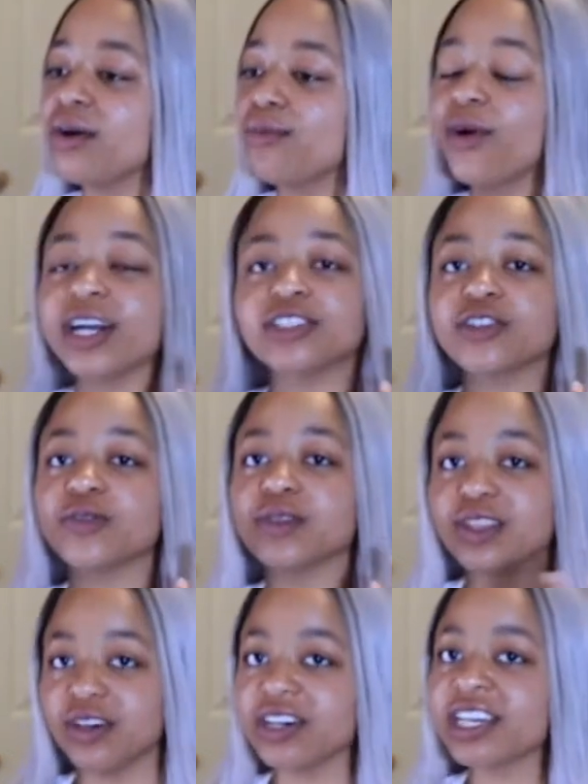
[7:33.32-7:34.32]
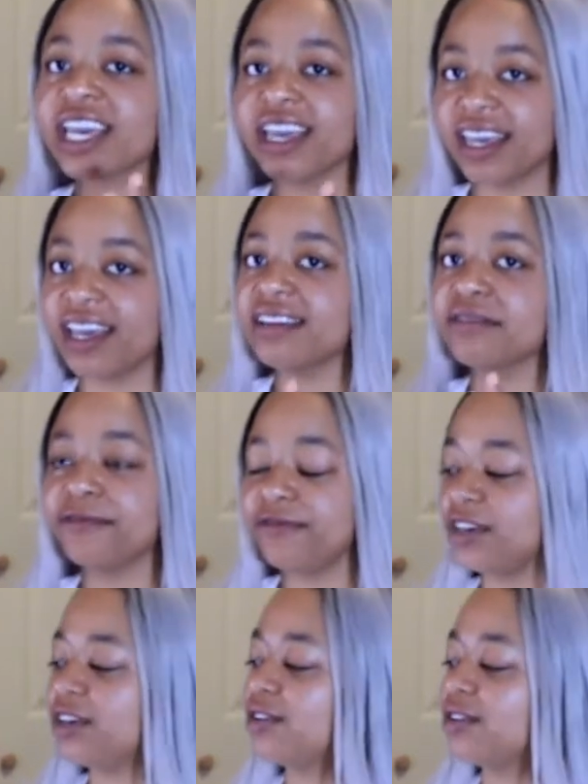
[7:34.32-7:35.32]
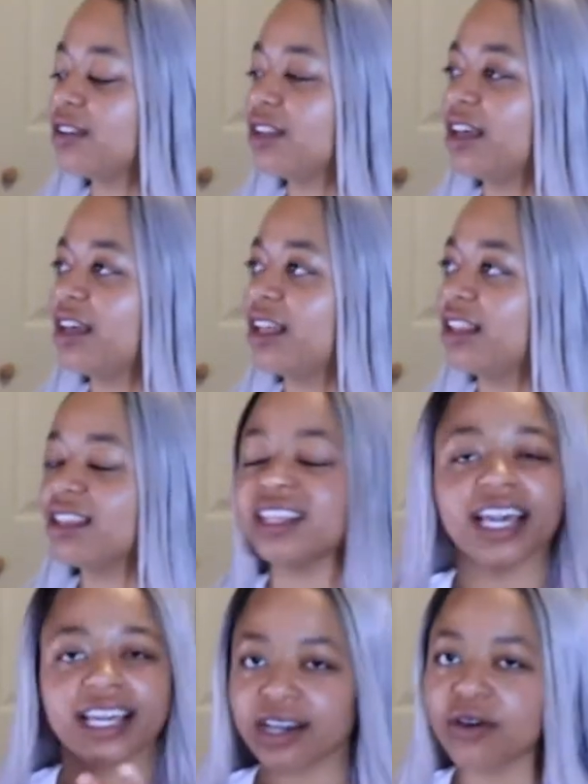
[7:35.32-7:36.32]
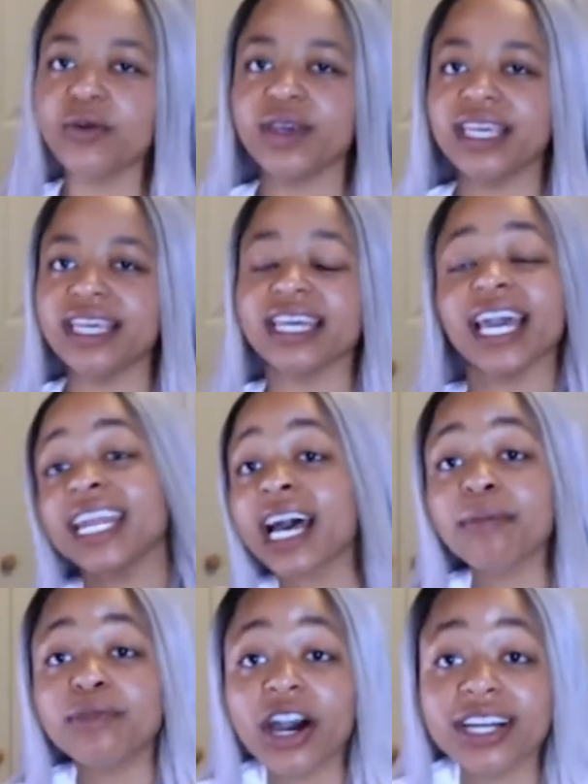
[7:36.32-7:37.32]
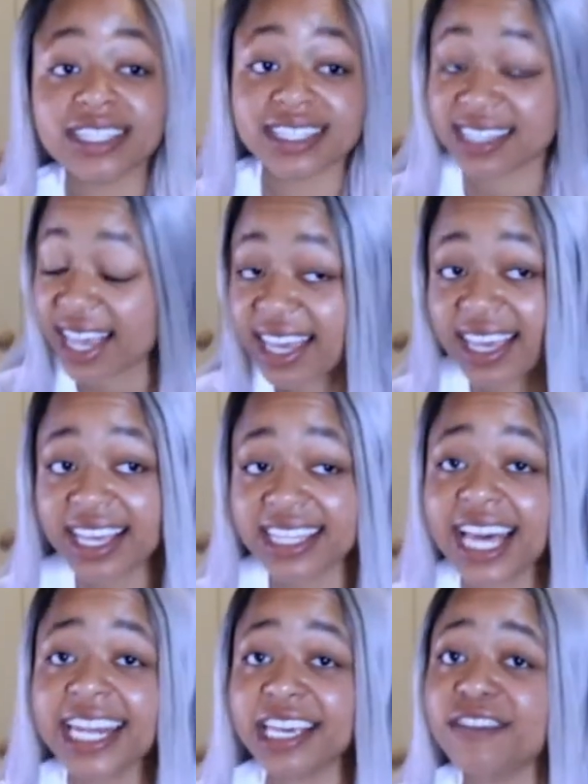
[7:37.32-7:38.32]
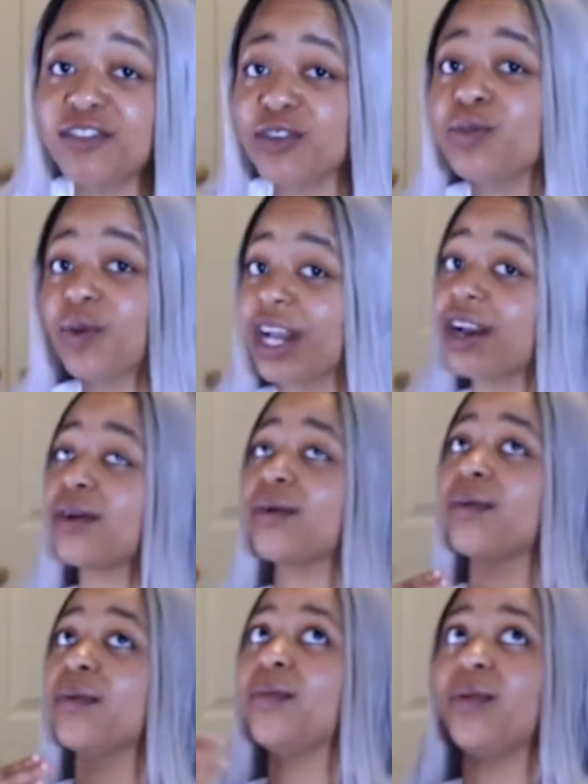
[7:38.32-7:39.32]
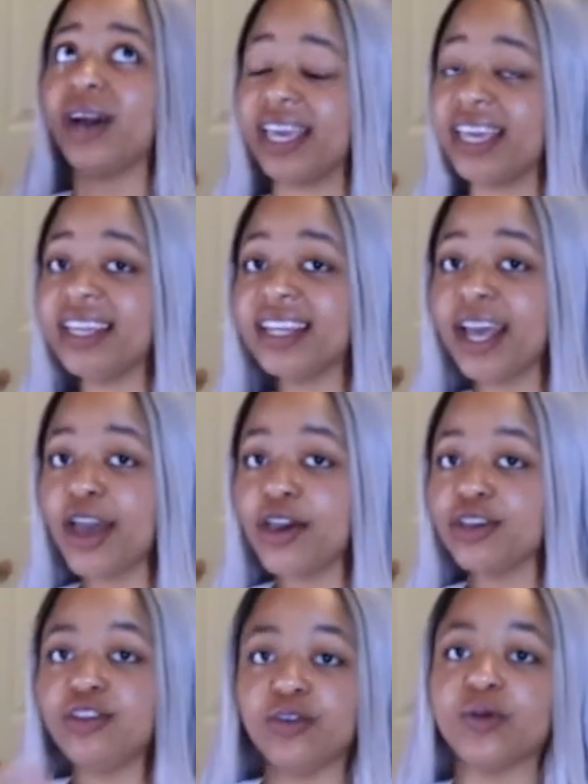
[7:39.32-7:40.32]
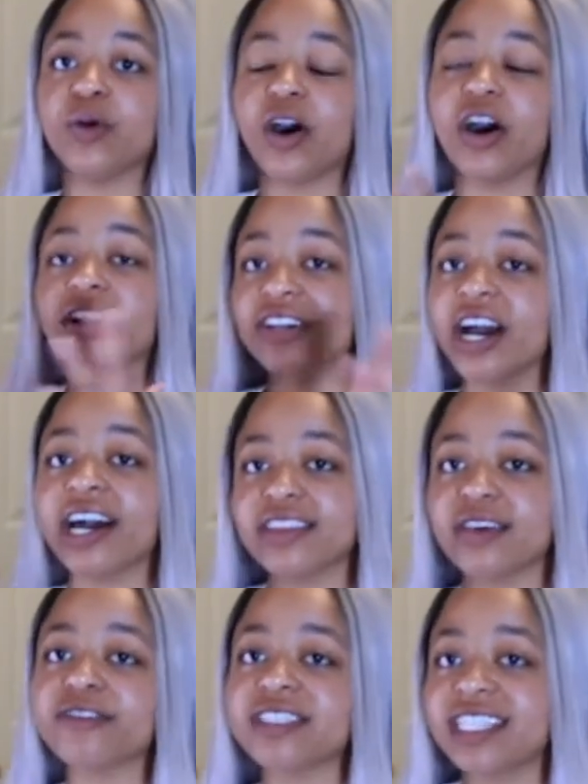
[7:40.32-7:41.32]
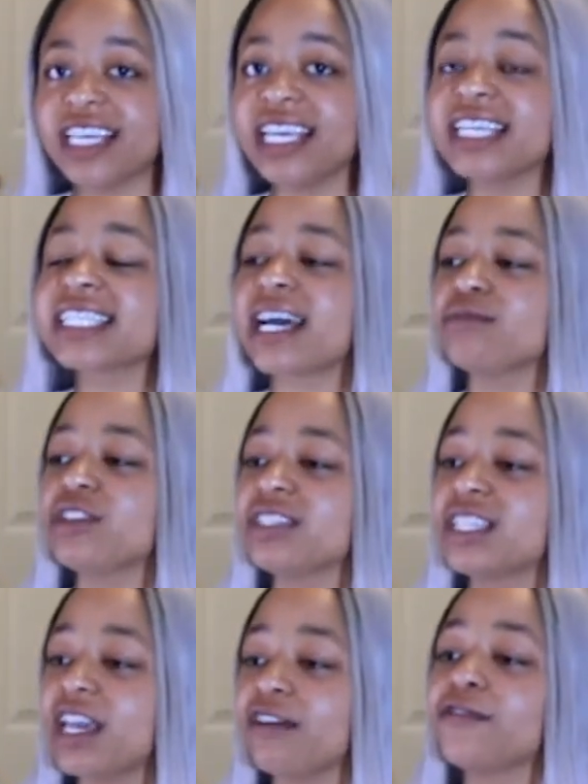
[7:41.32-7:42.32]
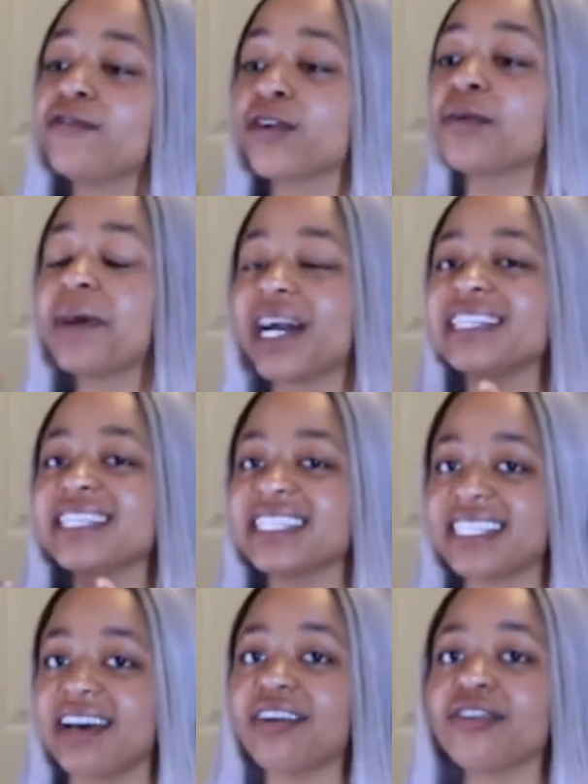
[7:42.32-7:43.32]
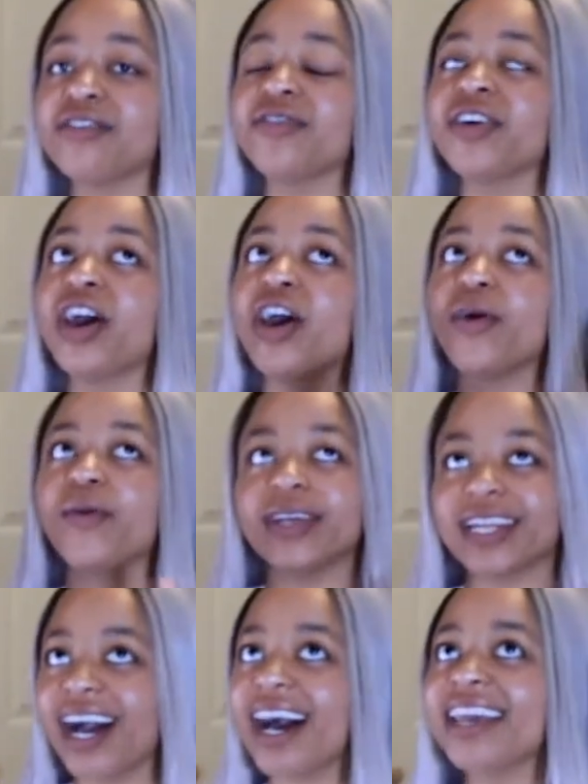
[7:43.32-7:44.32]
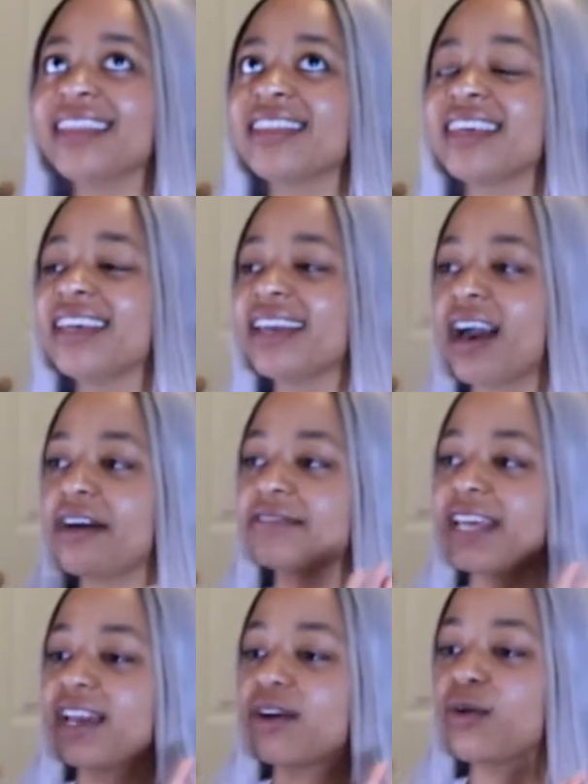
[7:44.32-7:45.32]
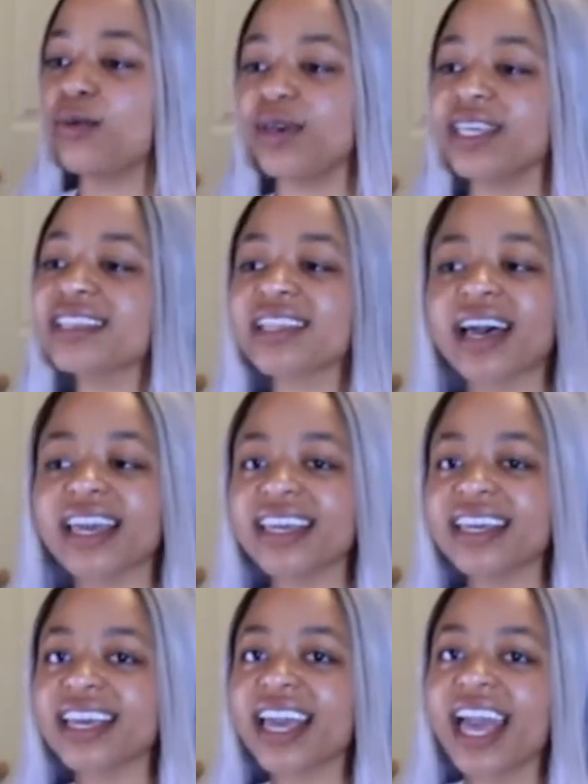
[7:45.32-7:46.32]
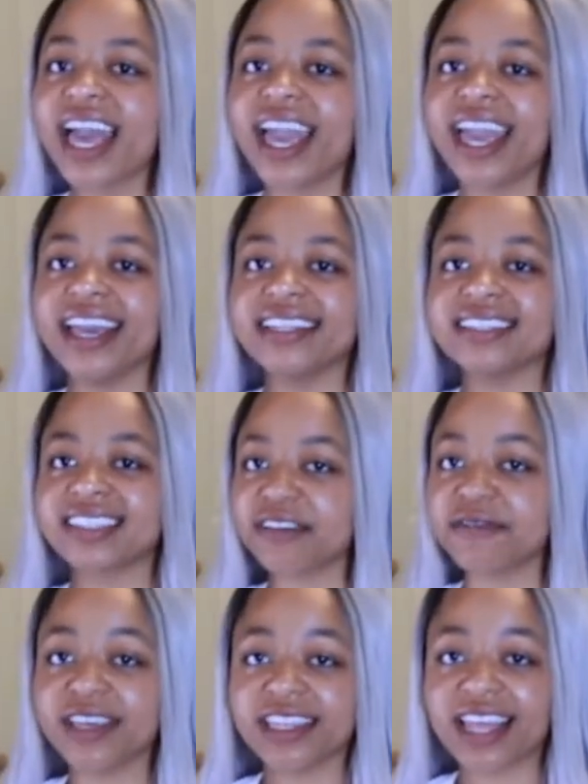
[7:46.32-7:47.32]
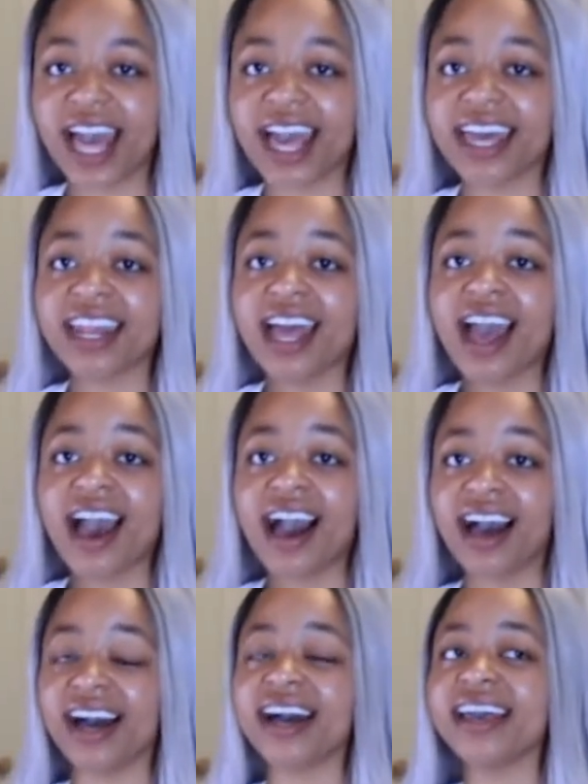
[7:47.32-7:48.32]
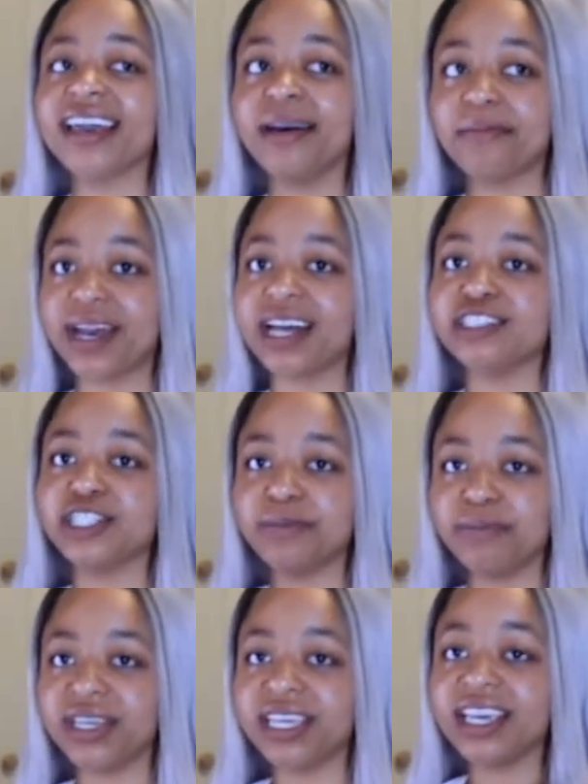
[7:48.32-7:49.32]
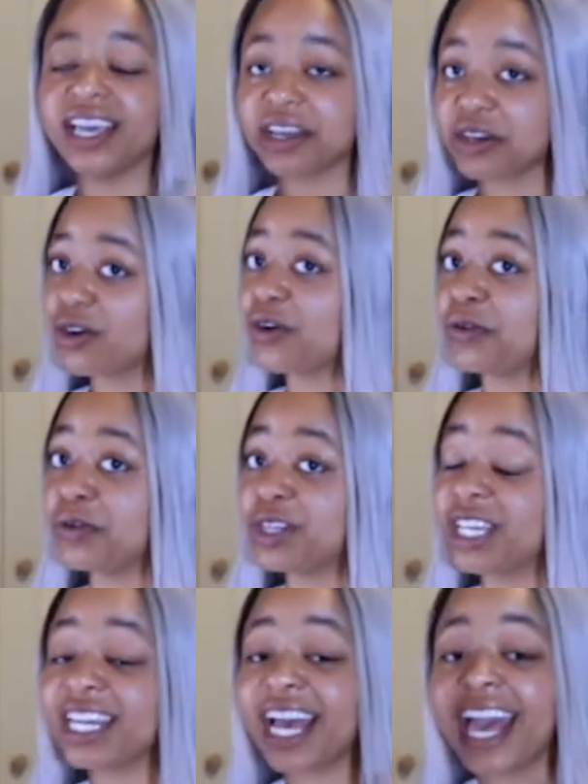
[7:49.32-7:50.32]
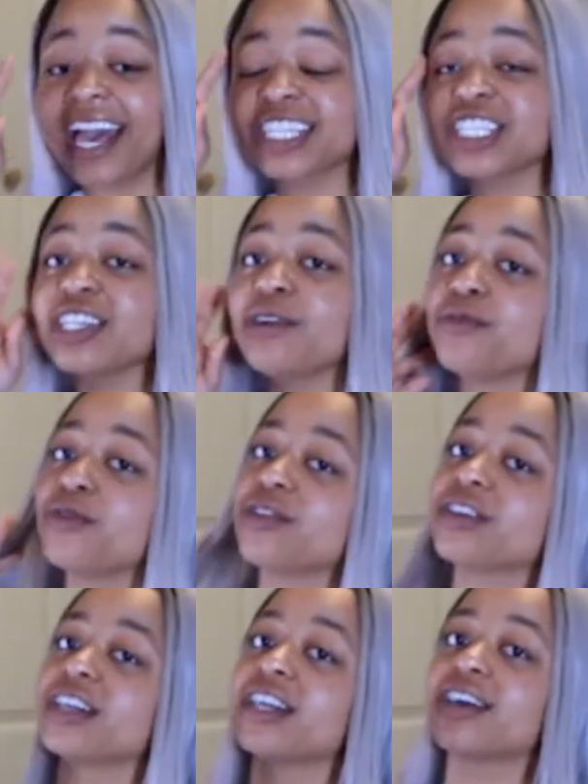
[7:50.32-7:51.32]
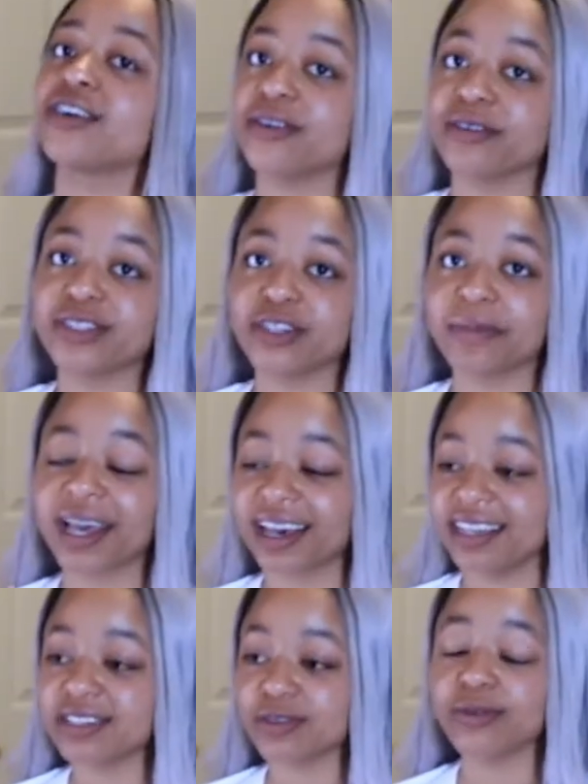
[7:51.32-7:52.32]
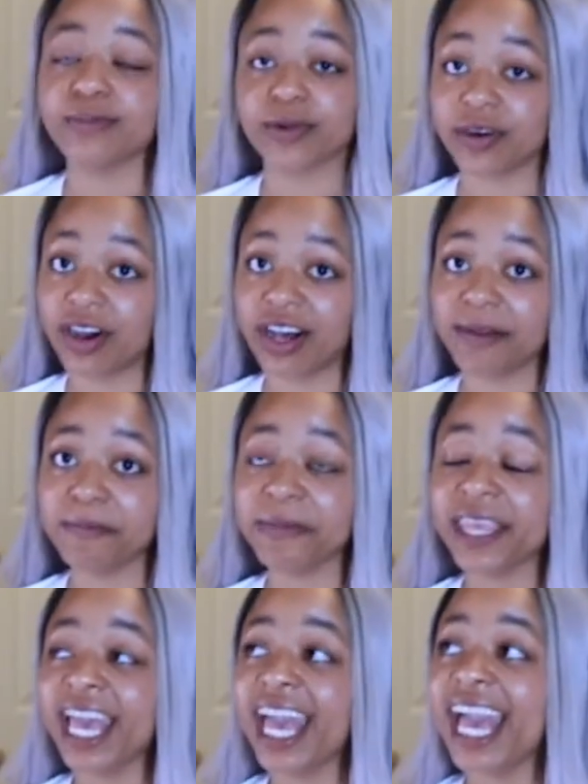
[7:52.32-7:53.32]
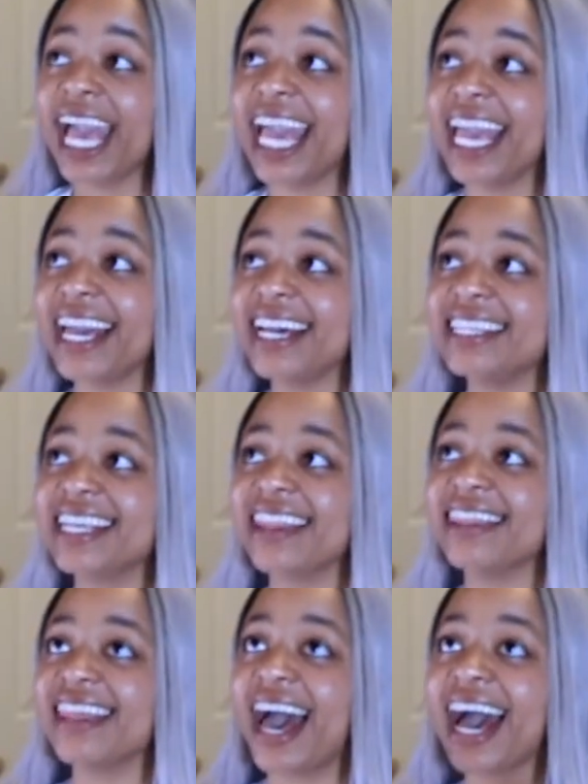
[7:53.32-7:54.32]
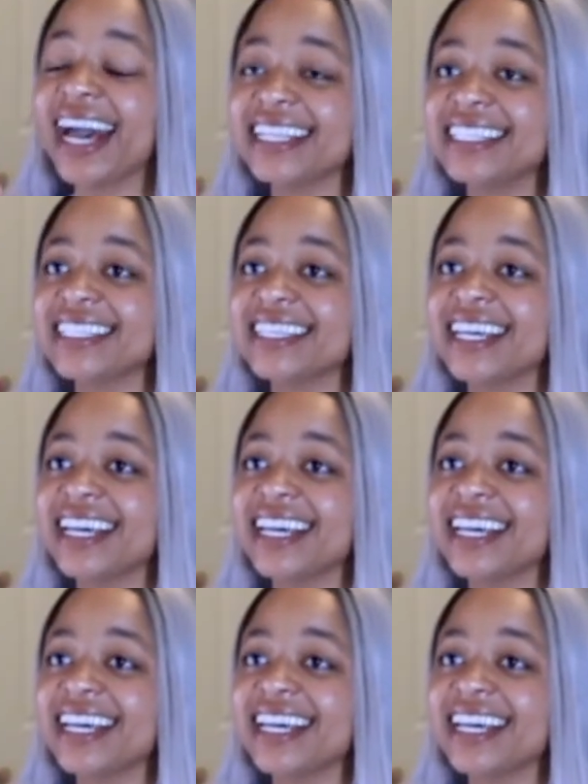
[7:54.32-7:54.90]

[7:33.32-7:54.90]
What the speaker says: want to look and feel like a queen. And I'm not saying that if you wear white, you are not those things. I'm just saying for myself, when I think of like queen-like and stuff like that, I imagine me in gold. And I actually wore gold to my high school prom, and that